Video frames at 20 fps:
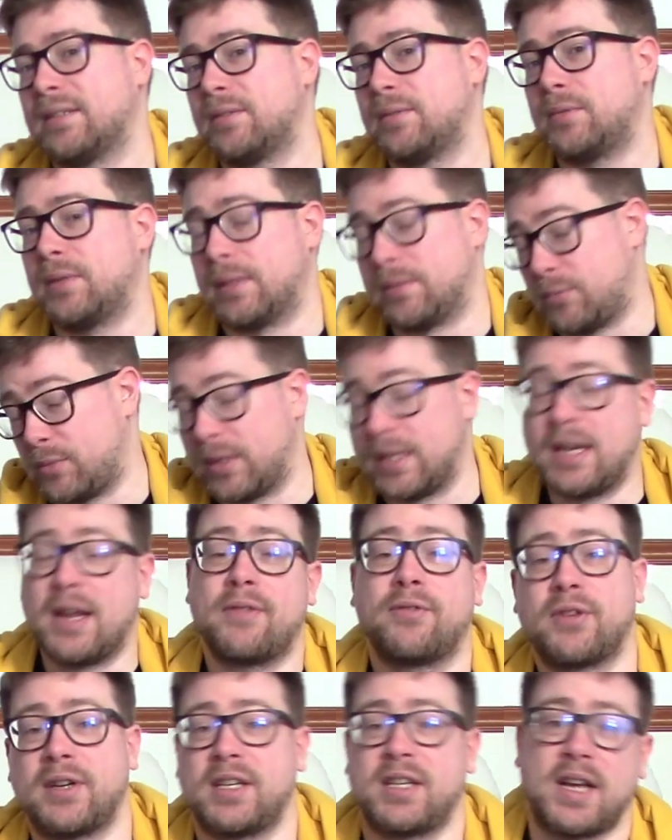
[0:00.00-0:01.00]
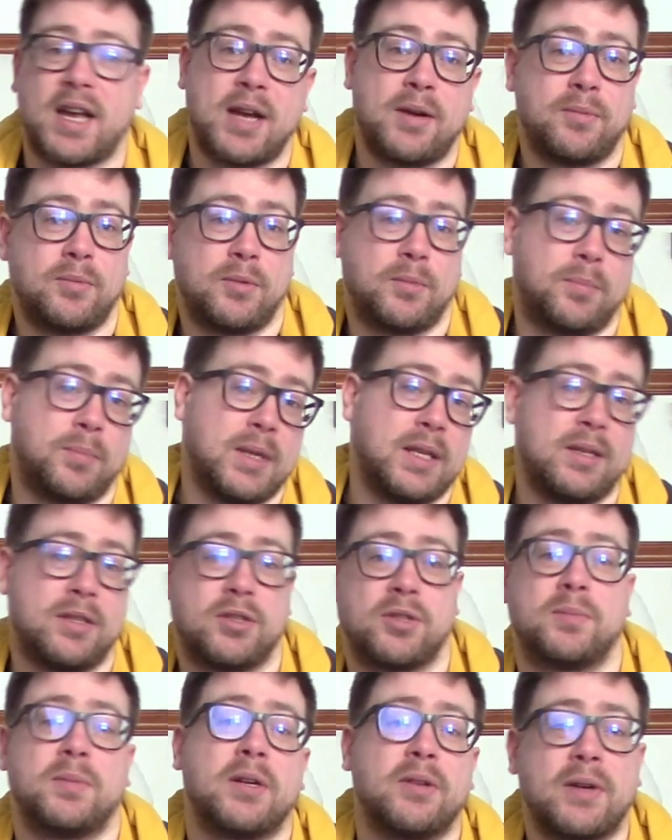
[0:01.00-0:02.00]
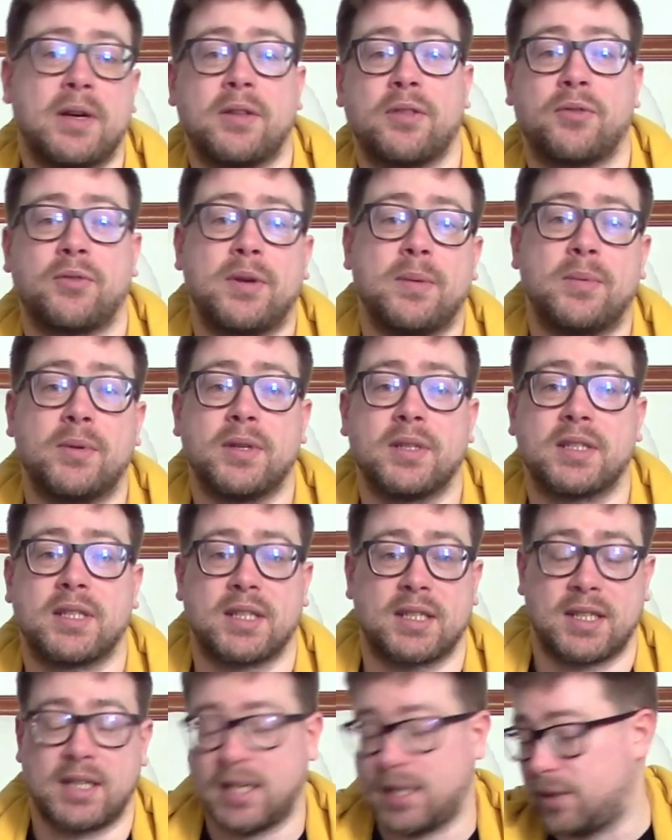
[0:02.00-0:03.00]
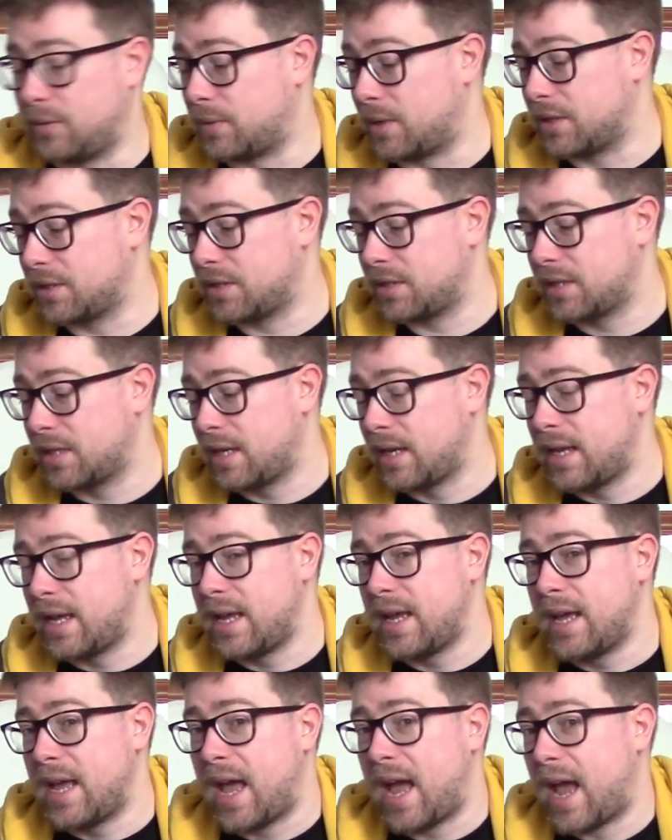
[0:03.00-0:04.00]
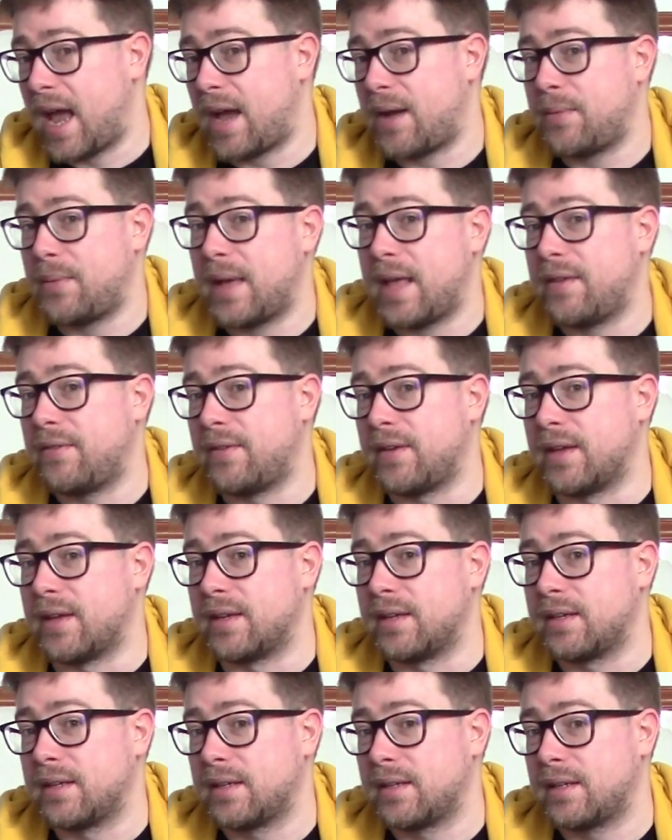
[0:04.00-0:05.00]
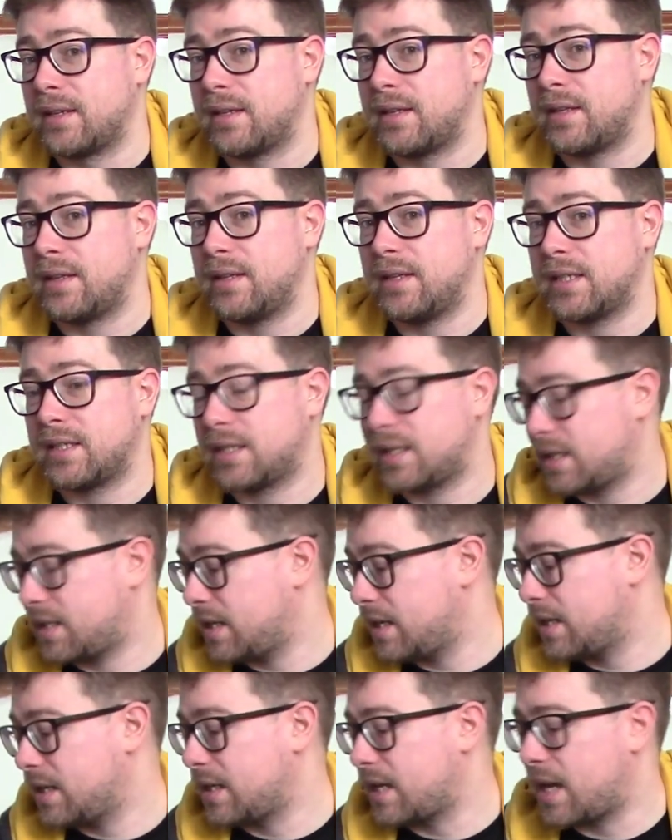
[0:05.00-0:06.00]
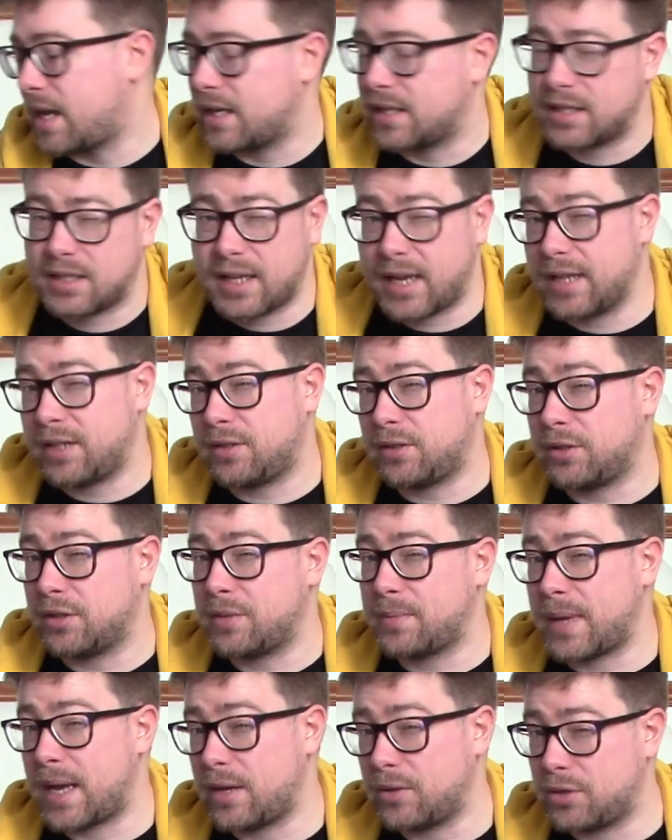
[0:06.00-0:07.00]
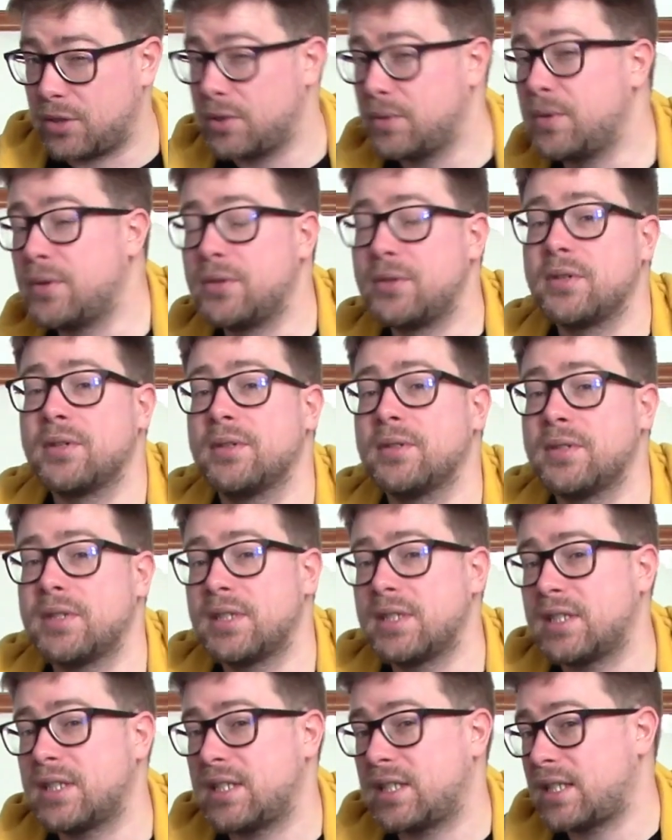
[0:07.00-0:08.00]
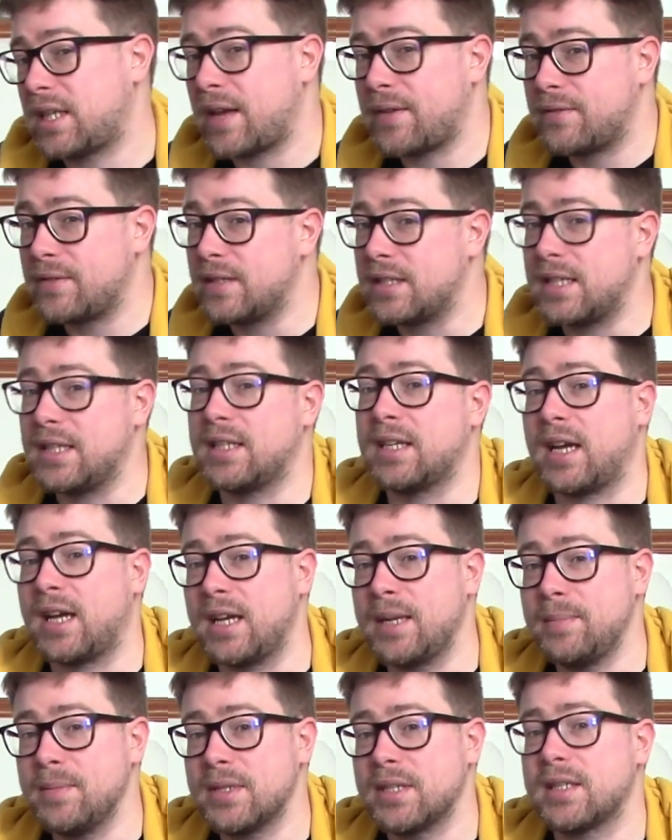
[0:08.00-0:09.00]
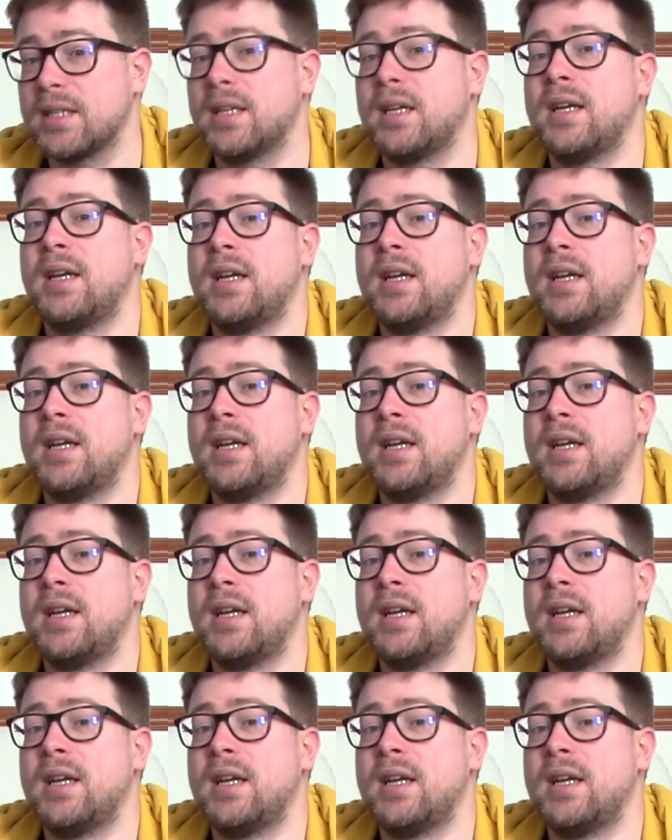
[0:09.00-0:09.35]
when the average out will be somewhere around 3.6 kilowatts. However, this thing has cycled about 270 times.